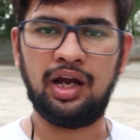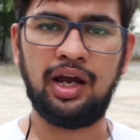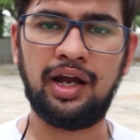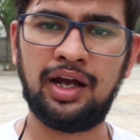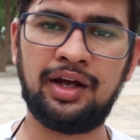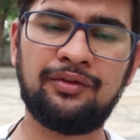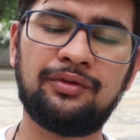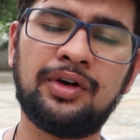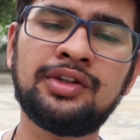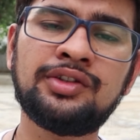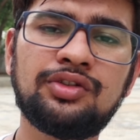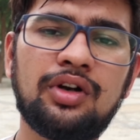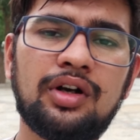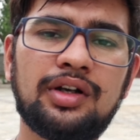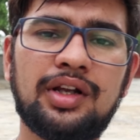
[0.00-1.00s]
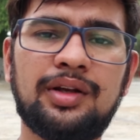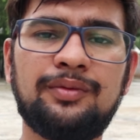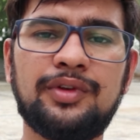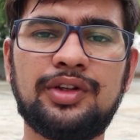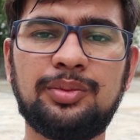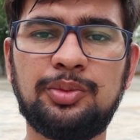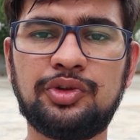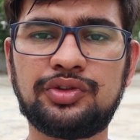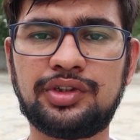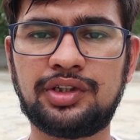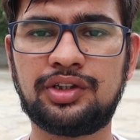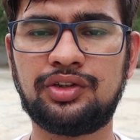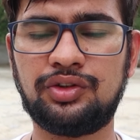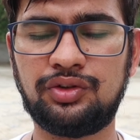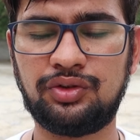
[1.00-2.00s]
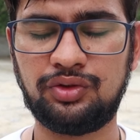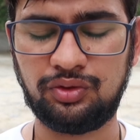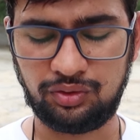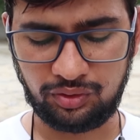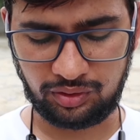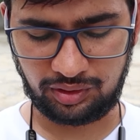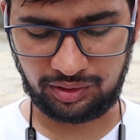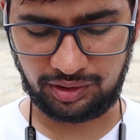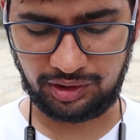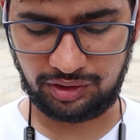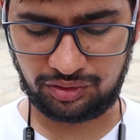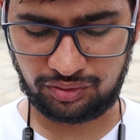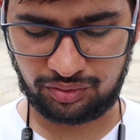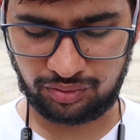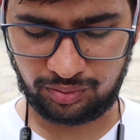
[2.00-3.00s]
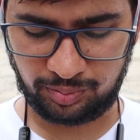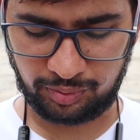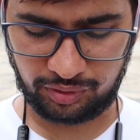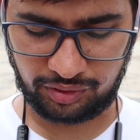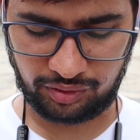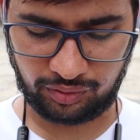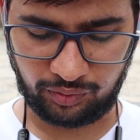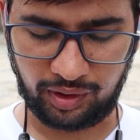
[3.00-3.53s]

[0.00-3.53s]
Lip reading: And once you are done with the music, you need to put your